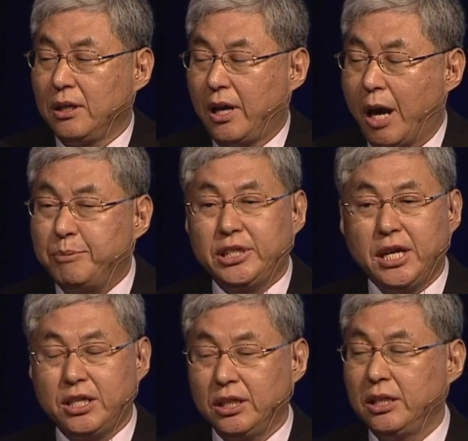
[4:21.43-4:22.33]

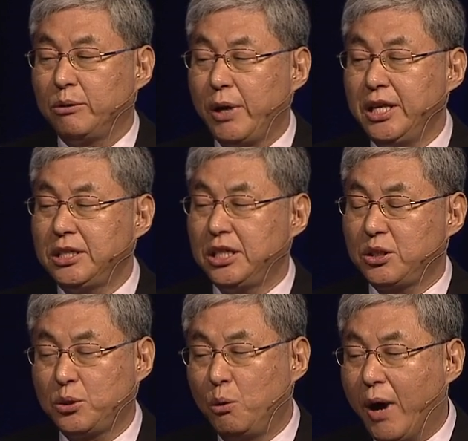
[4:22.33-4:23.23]
application range
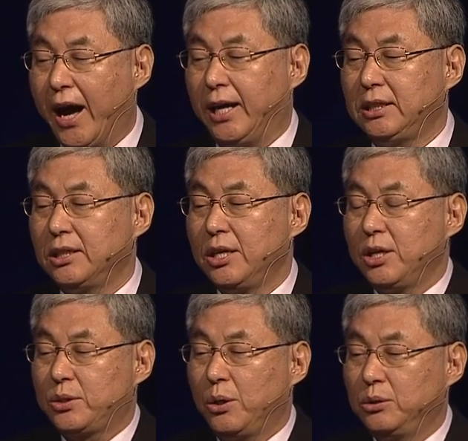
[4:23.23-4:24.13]
is so wide,
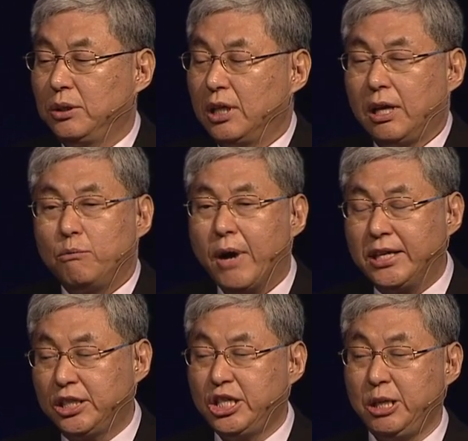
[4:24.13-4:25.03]
so
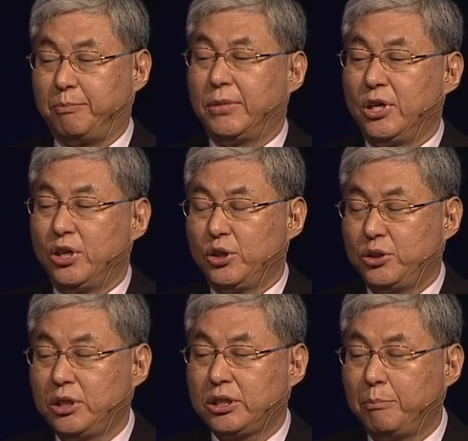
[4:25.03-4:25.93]
one chip
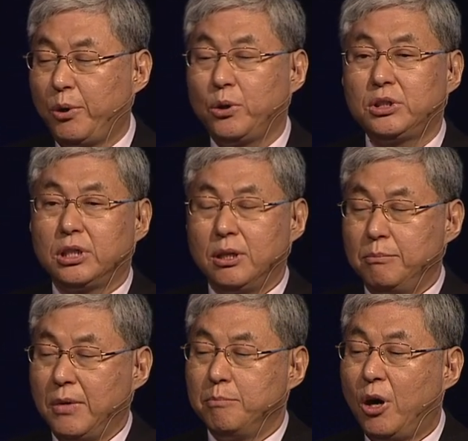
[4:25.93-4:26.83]
should support
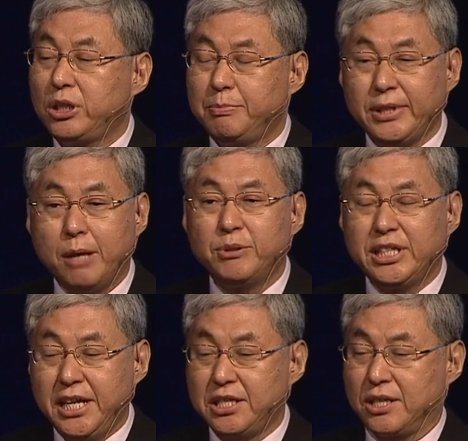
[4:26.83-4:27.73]
multiple
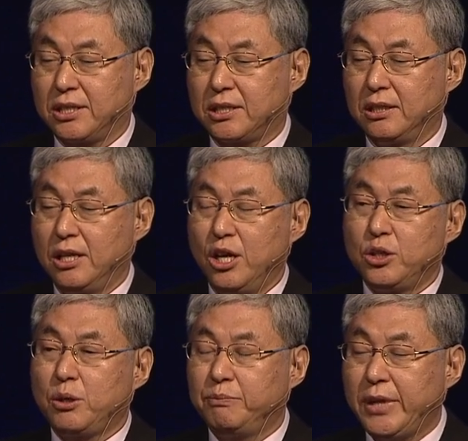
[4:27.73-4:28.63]
applications.
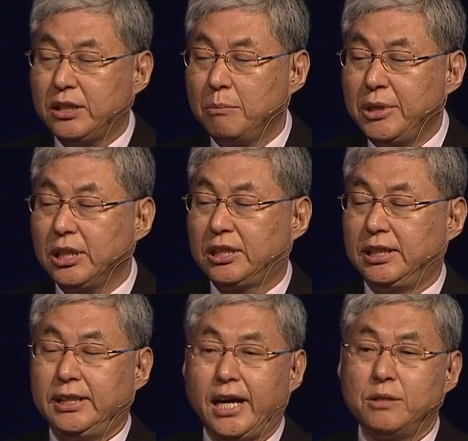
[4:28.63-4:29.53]
So
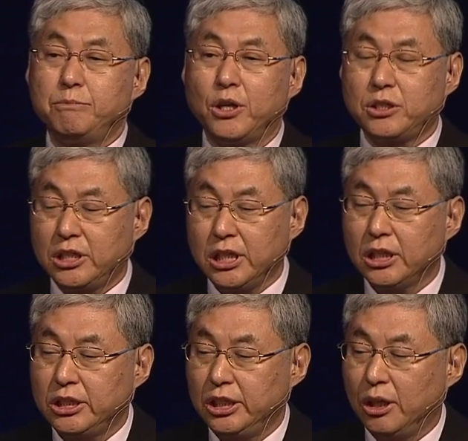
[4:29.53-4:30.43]
flexibility and
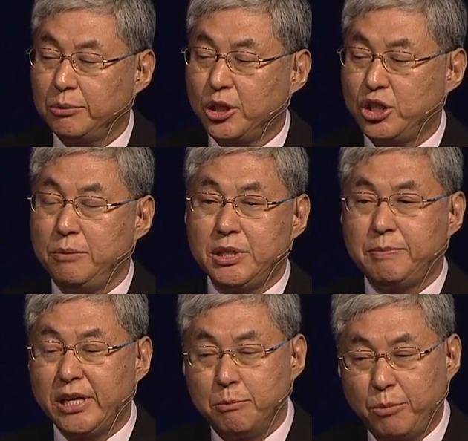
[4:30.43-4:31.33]
versatility of the chip is
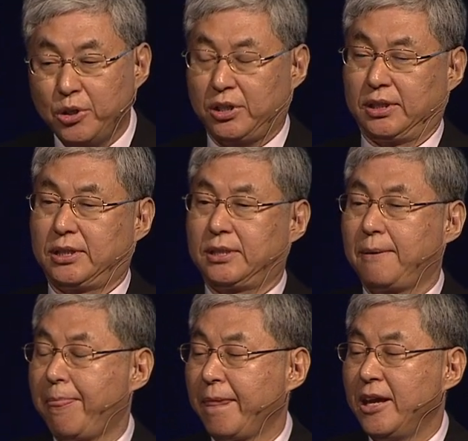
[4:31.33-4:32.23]
very important.
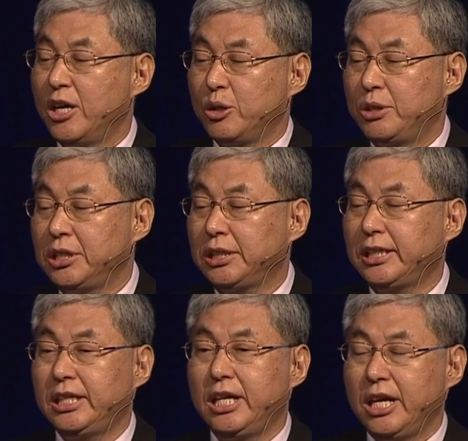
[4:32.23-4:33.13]

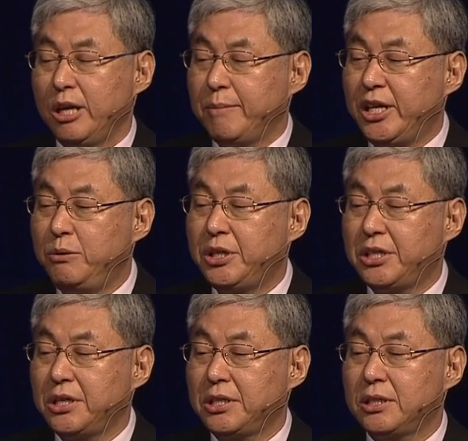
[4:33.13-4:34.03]
Recently, many
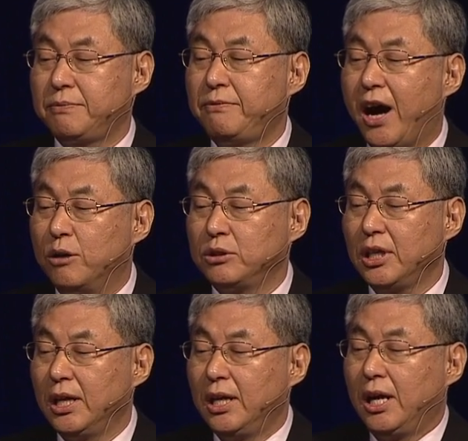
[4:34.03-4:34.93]
researchers found
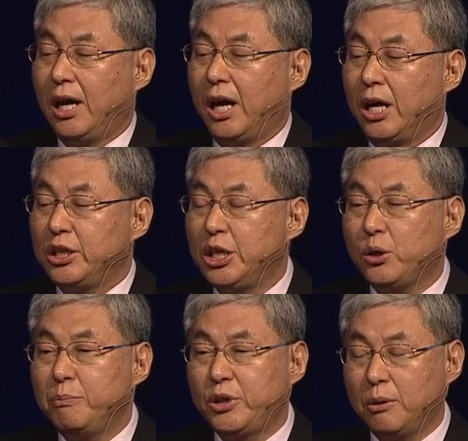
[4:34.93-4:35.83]

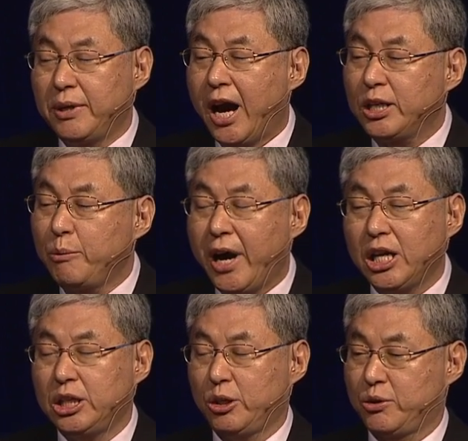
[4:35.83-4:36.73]
reconfigurable hardware
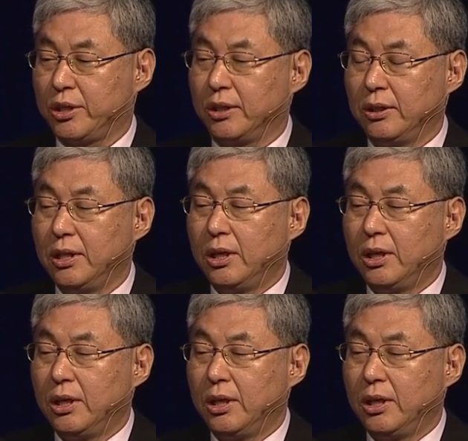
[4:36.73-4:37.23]
architecture